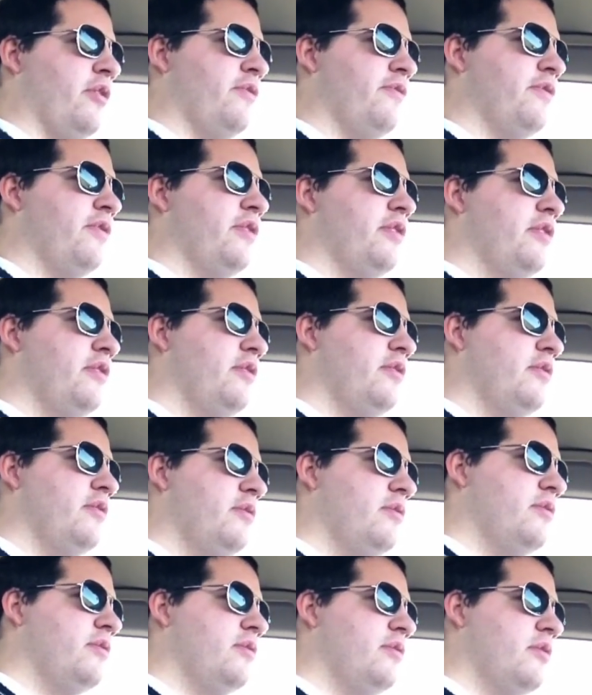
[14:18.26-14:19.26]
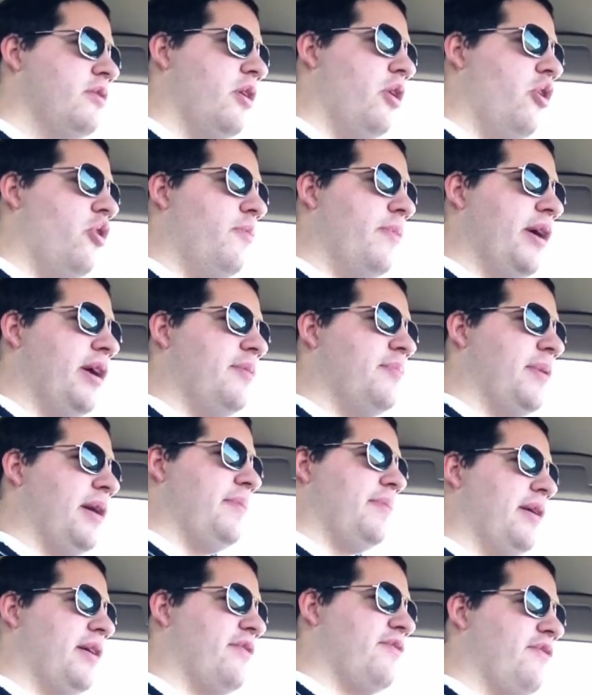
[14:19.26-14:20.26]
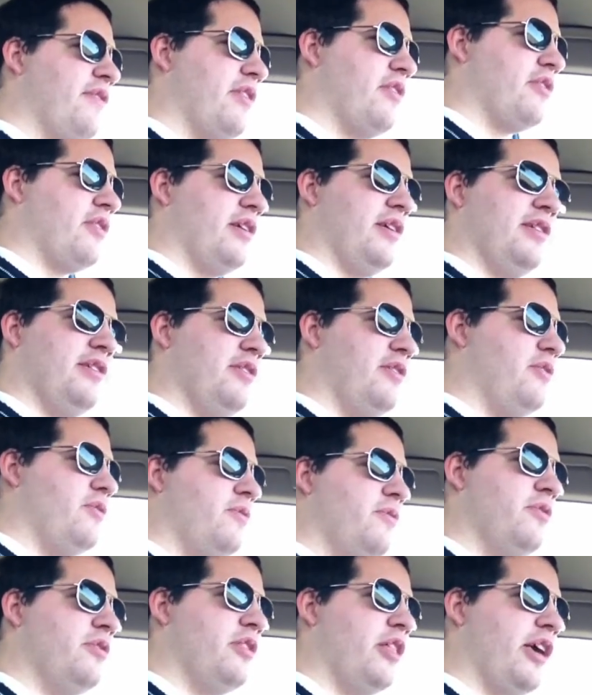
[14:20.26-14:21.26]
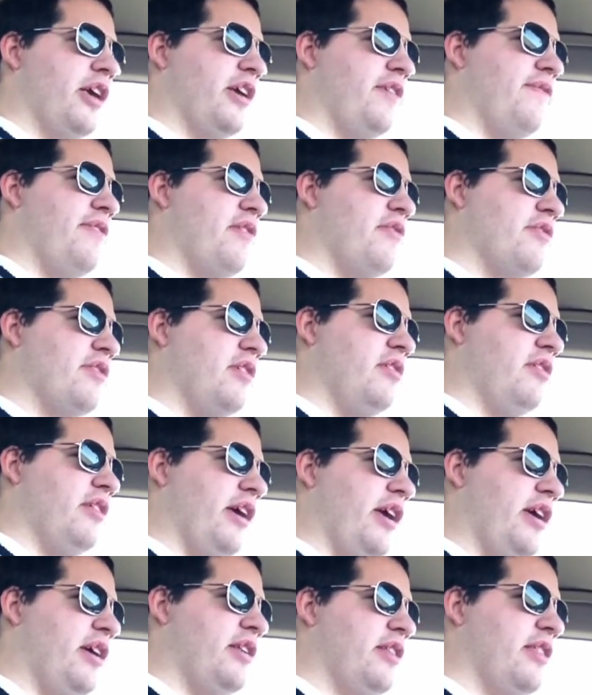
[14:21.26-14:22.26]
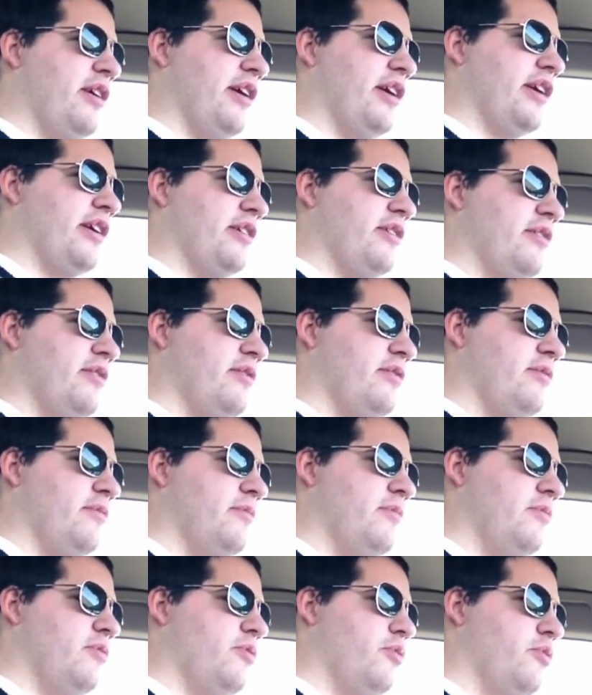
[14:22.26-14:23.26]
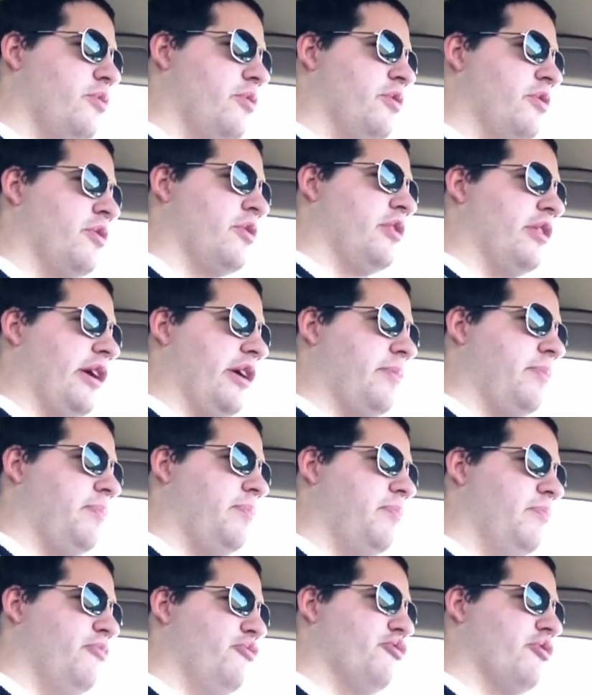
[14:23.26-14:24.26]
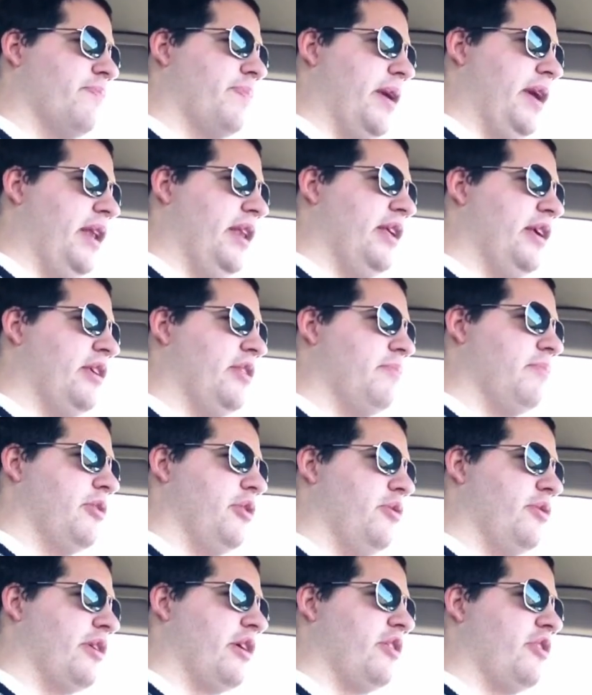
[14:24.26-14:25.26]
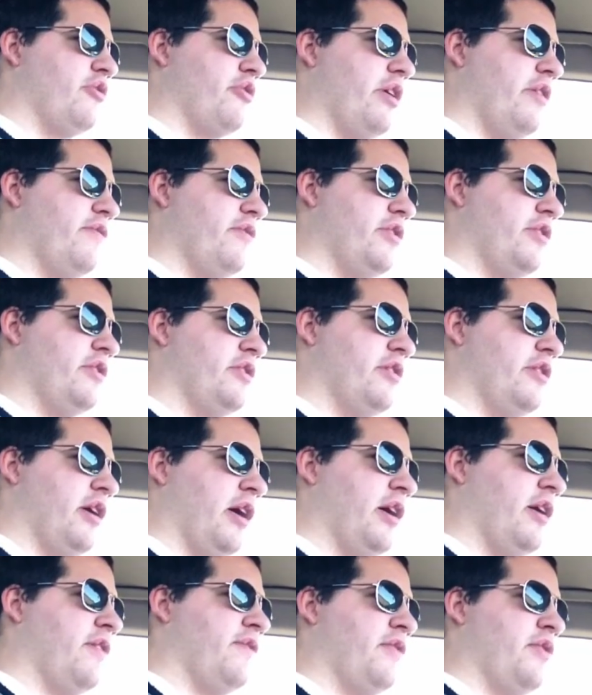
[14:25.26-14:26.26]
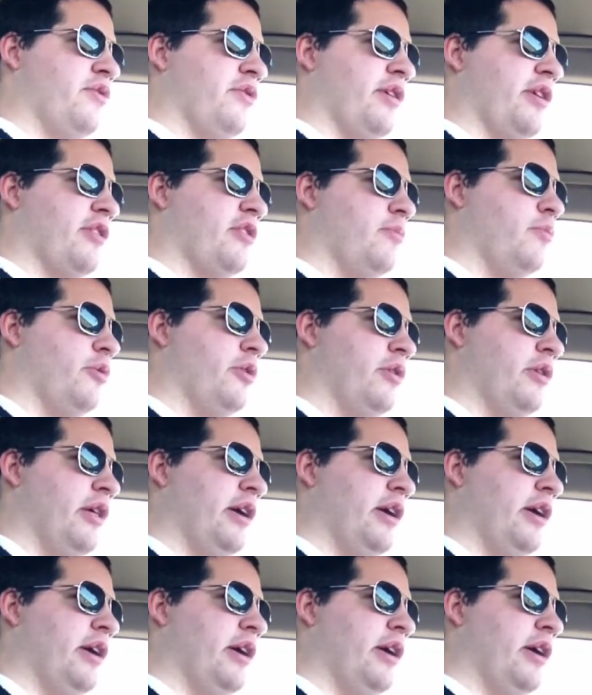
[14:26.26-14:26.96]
Delve, oh man, buy back a fetch land. Yeah. Like if there's a land like worth like repeating use out of your graveyard, if there's like some weird like.